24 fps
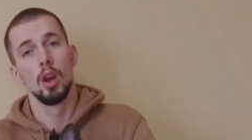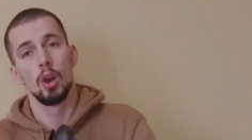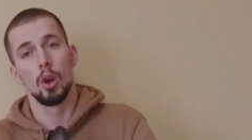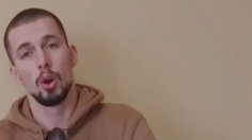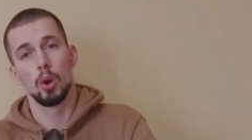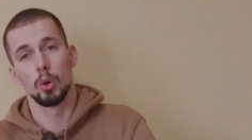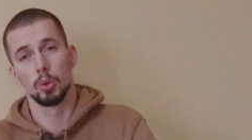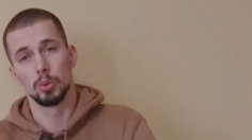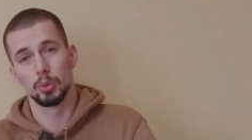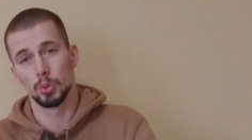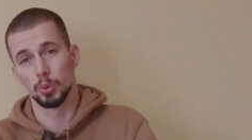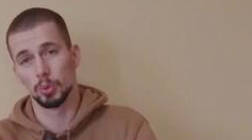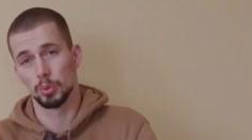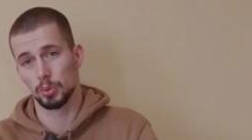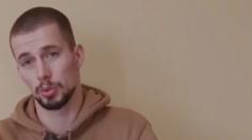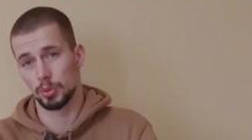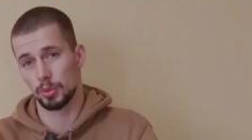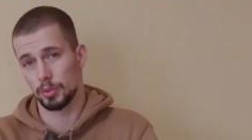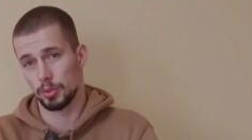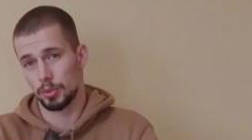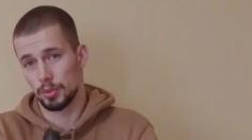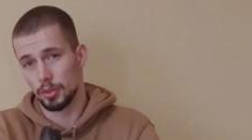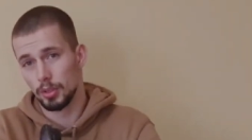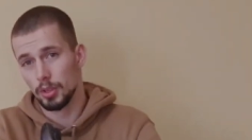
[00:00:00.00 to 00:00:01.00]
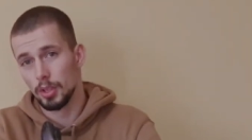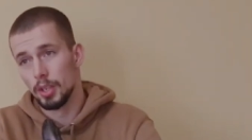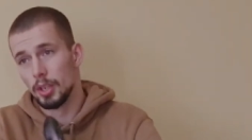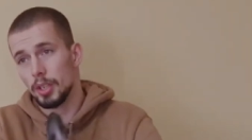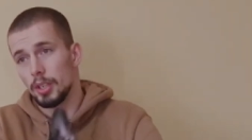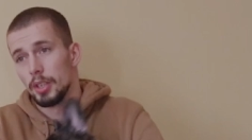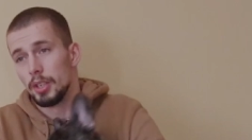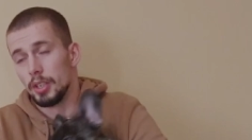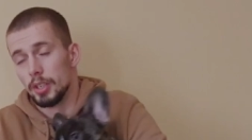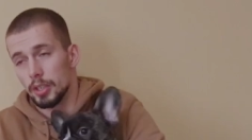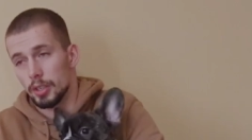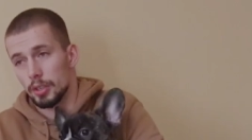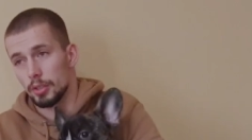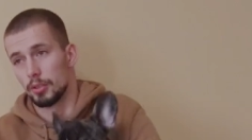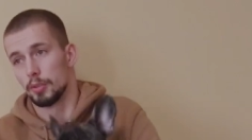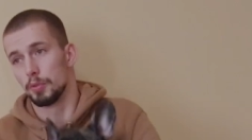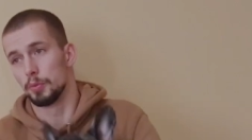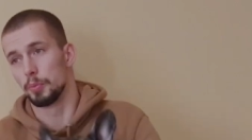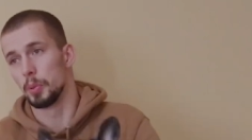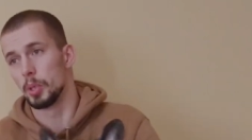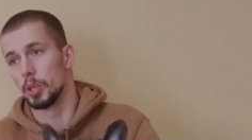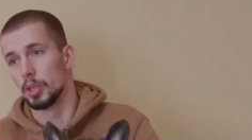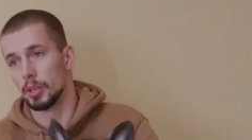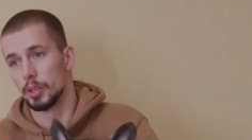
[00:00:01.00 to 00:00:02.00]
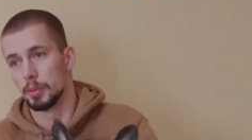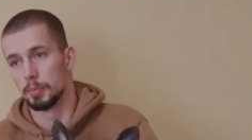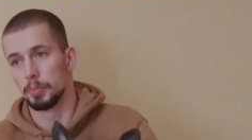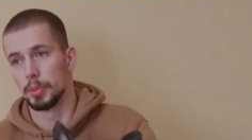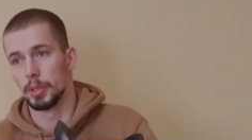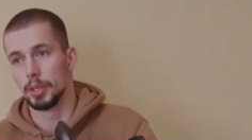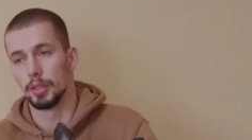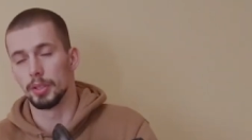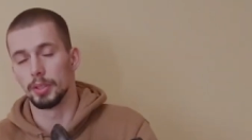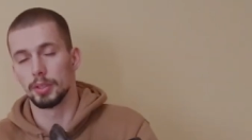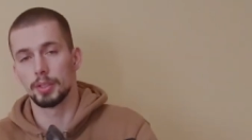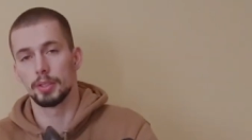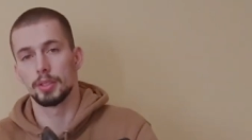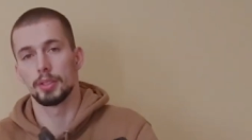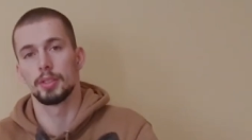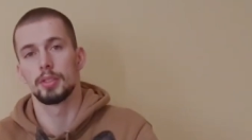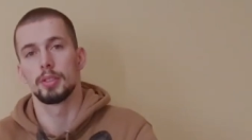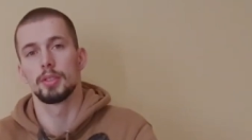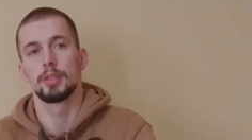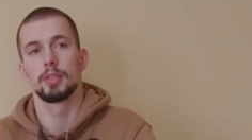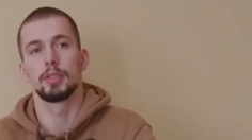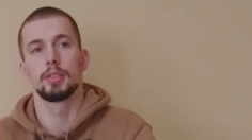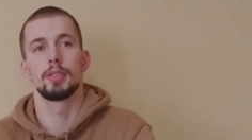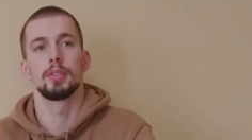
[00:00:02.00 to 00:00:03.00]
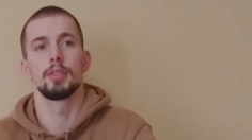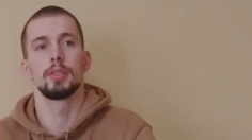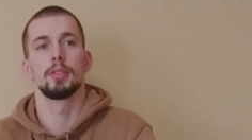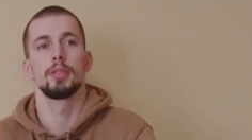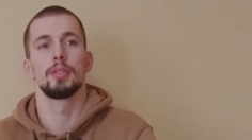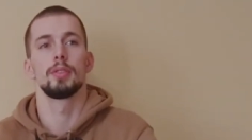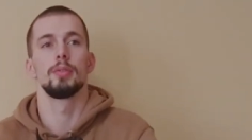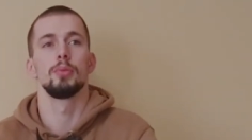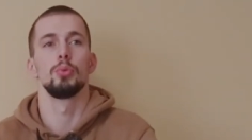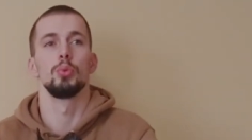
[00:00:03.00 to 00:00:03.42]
all those years of being a beast